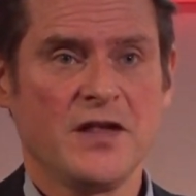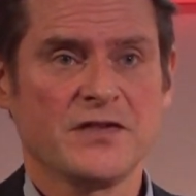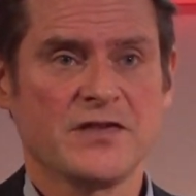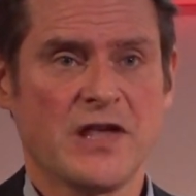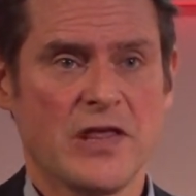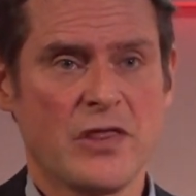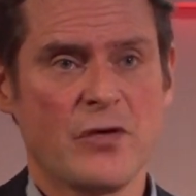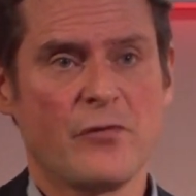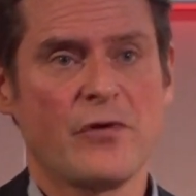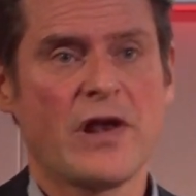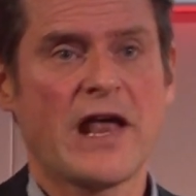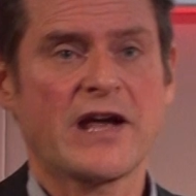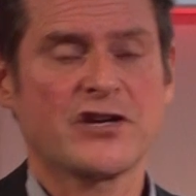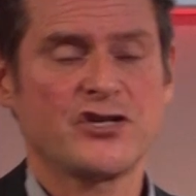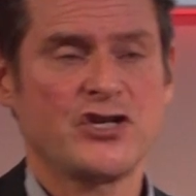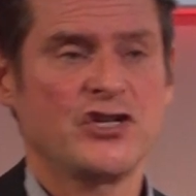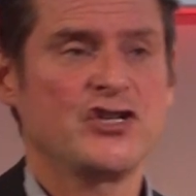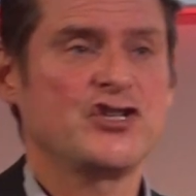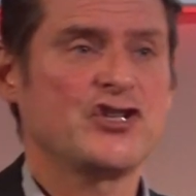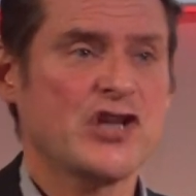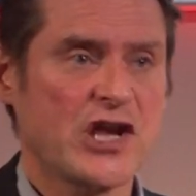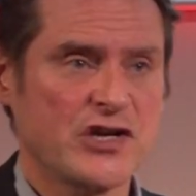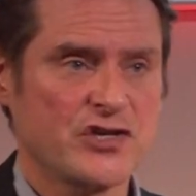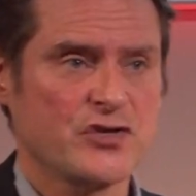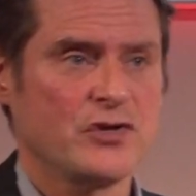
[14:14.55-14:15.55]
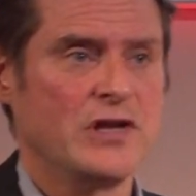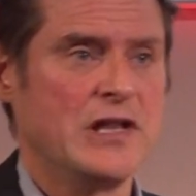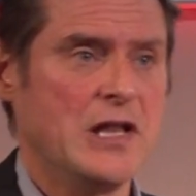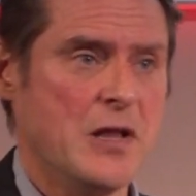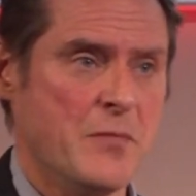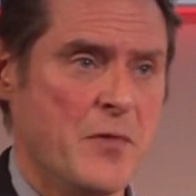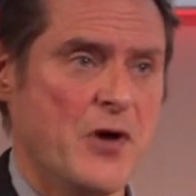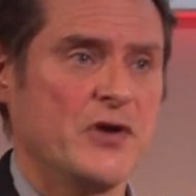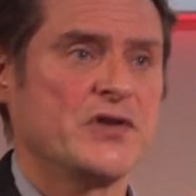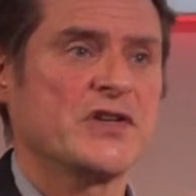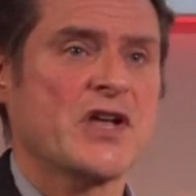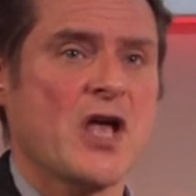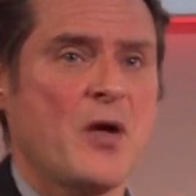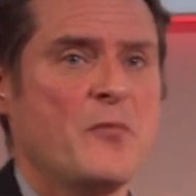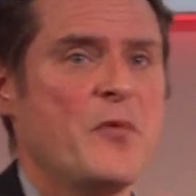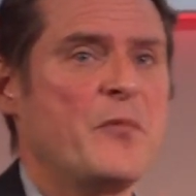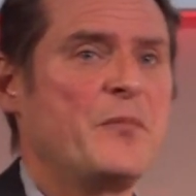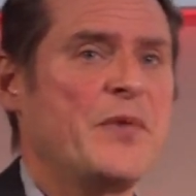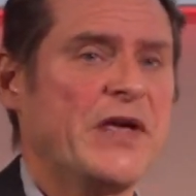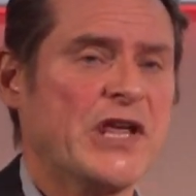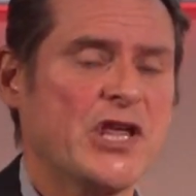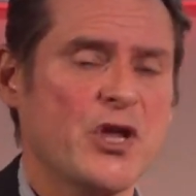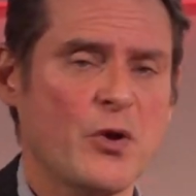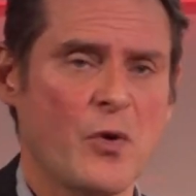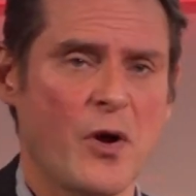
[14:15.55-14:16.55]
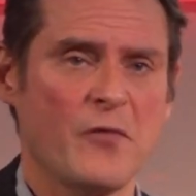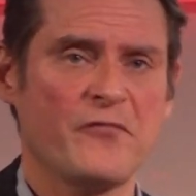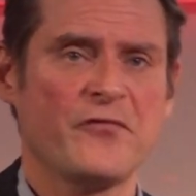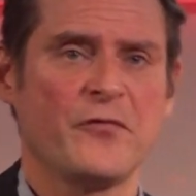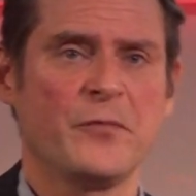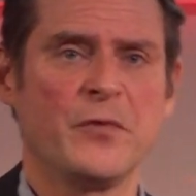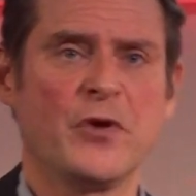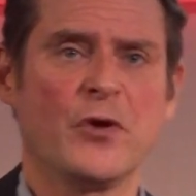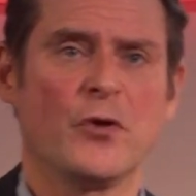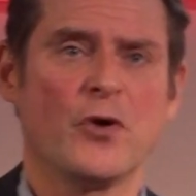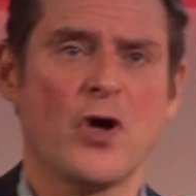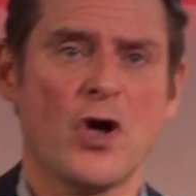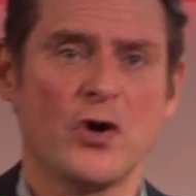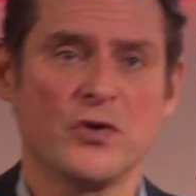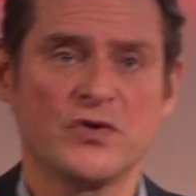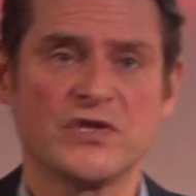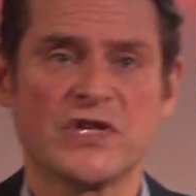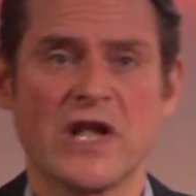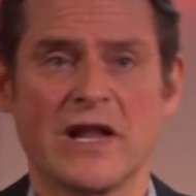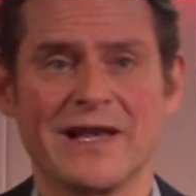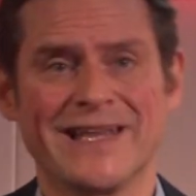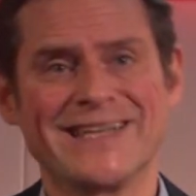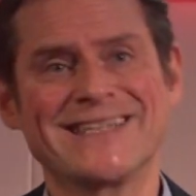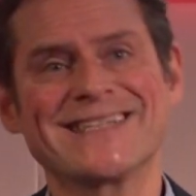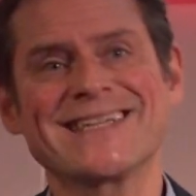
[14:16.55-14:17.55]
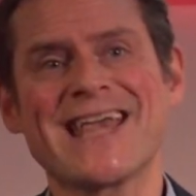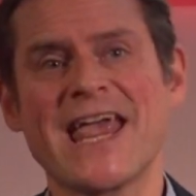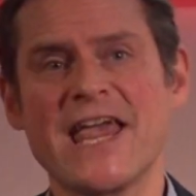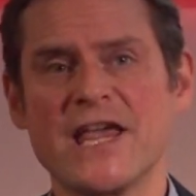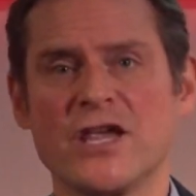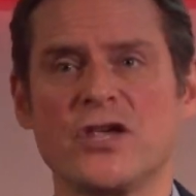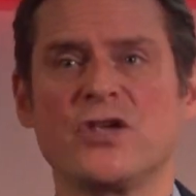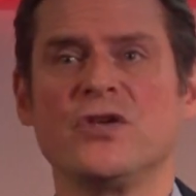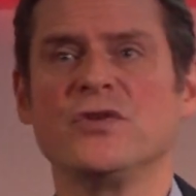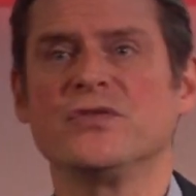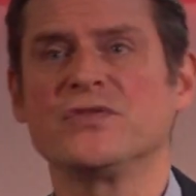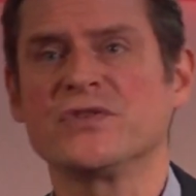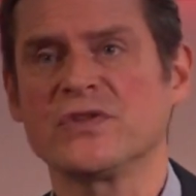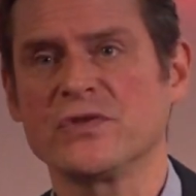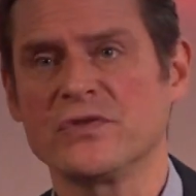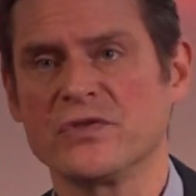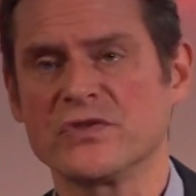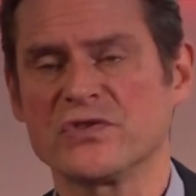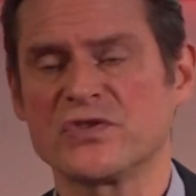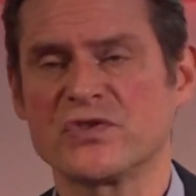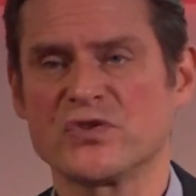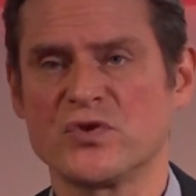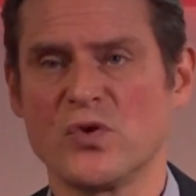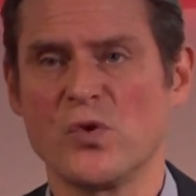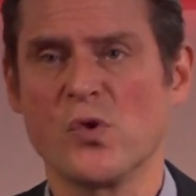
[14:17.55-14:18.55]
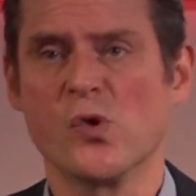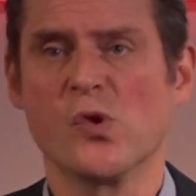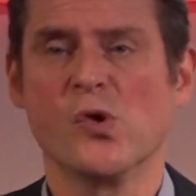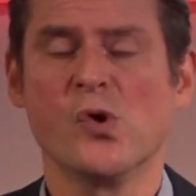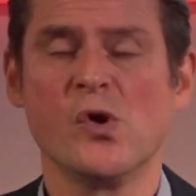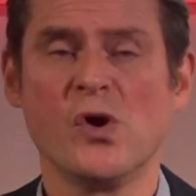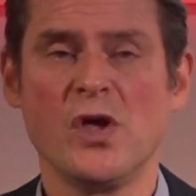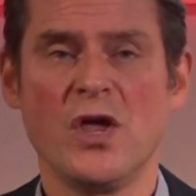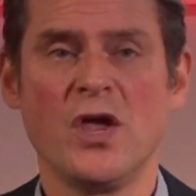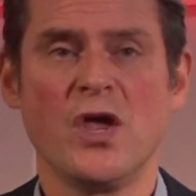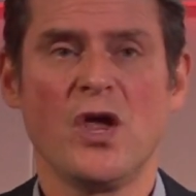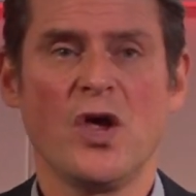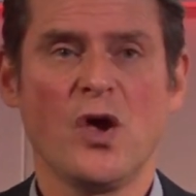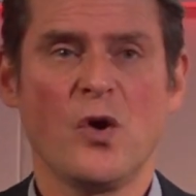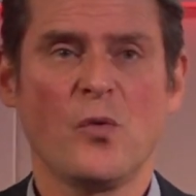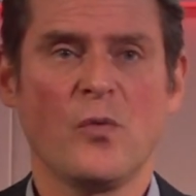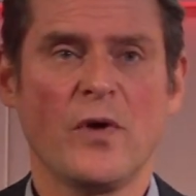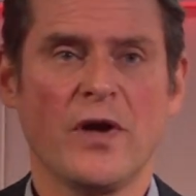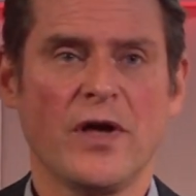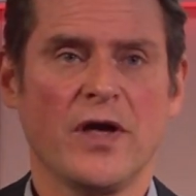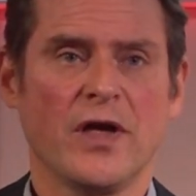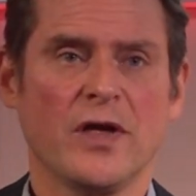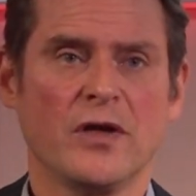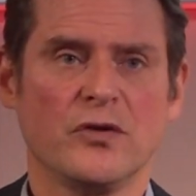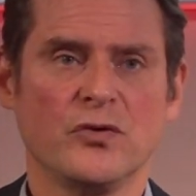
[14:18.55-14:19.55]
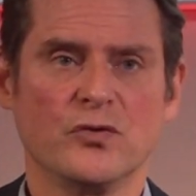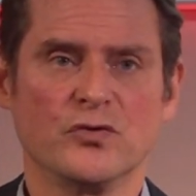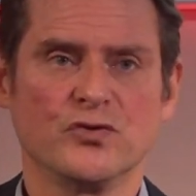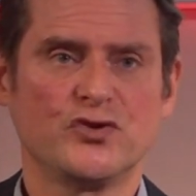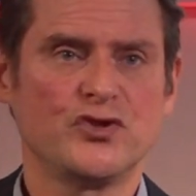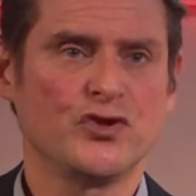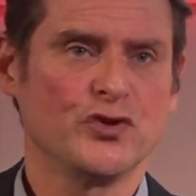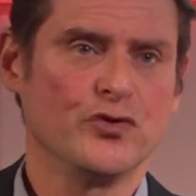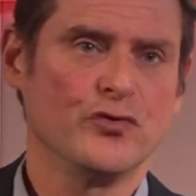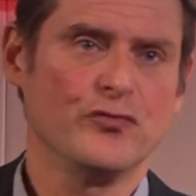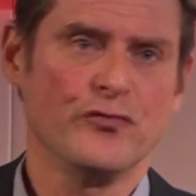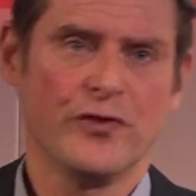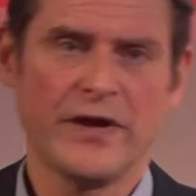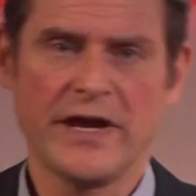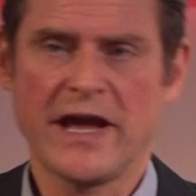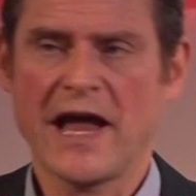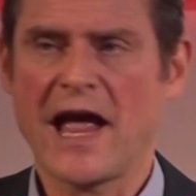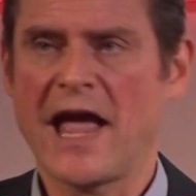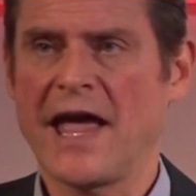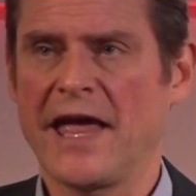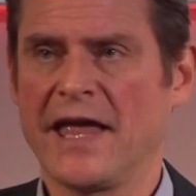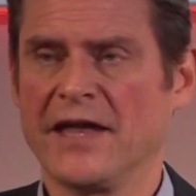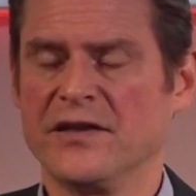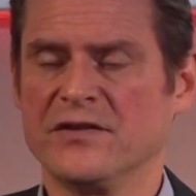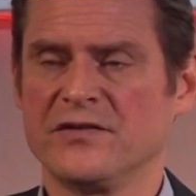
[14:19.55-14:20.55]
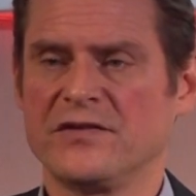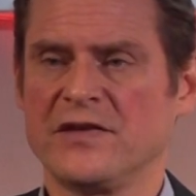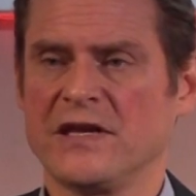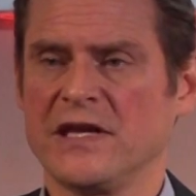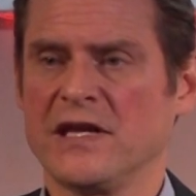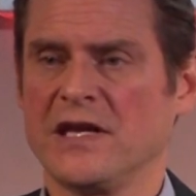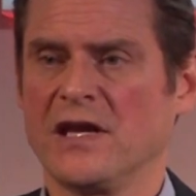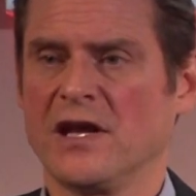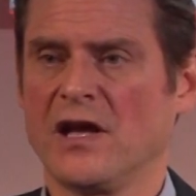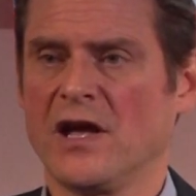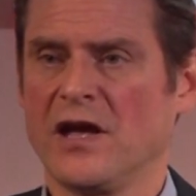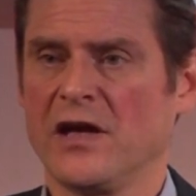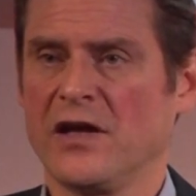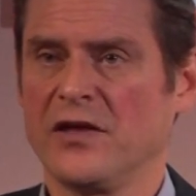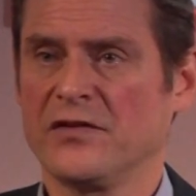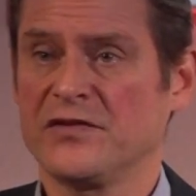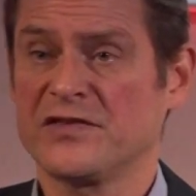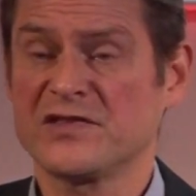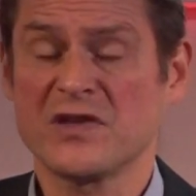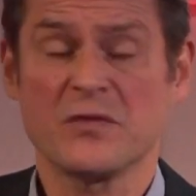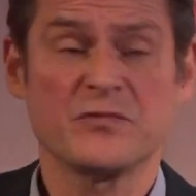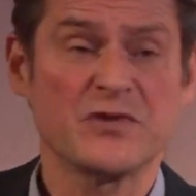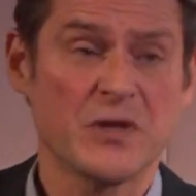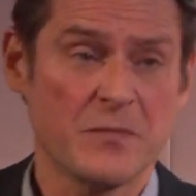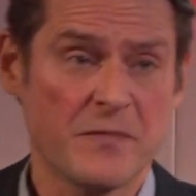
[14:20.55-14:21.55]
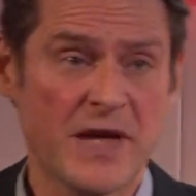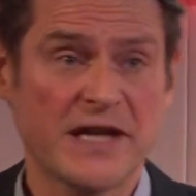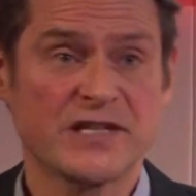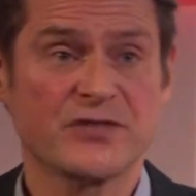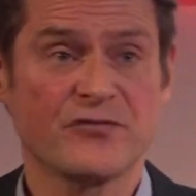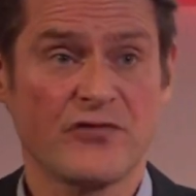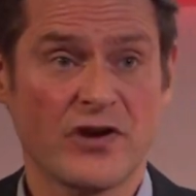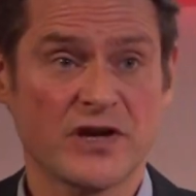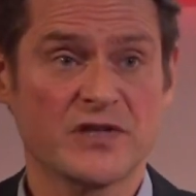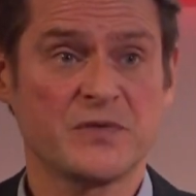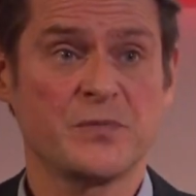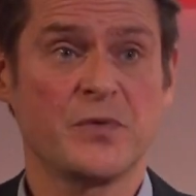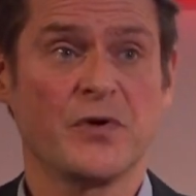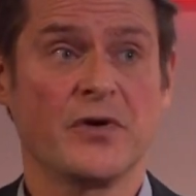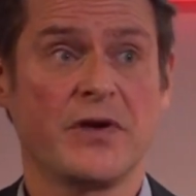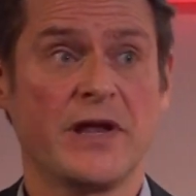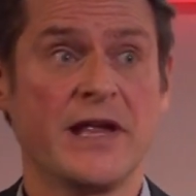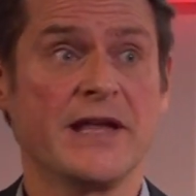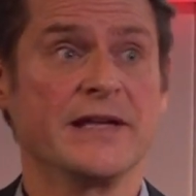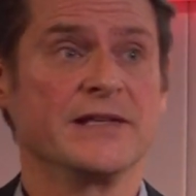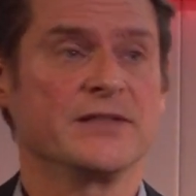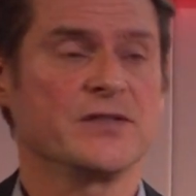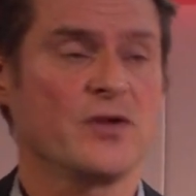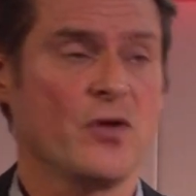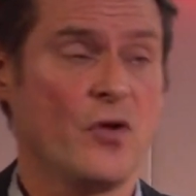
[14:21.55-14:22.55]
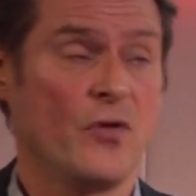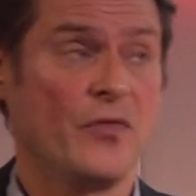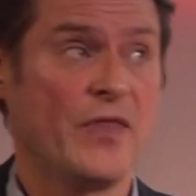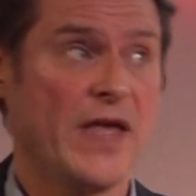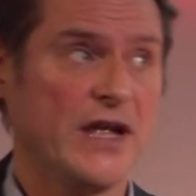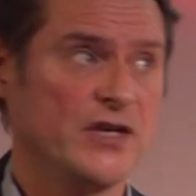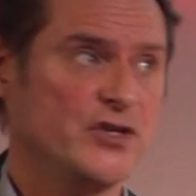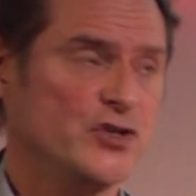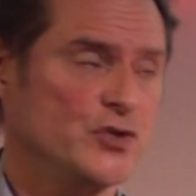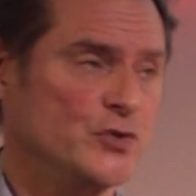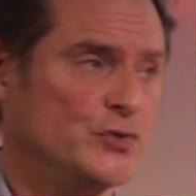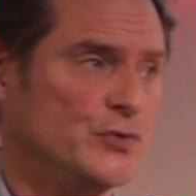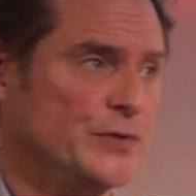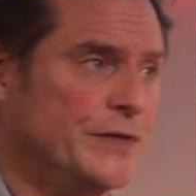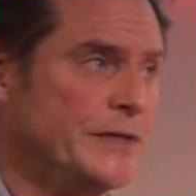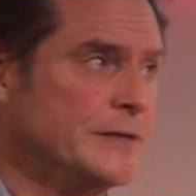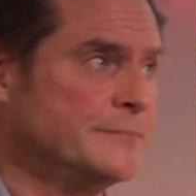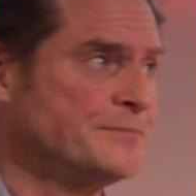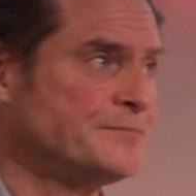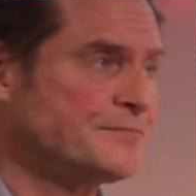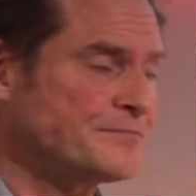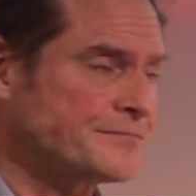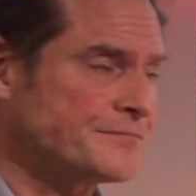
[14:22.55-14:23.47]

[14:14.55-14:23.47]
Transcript: So they will actually schedule a limo to come and pick you up from your hotel and take you to the store where your jewelry and the subject matter expert is on that jewelry.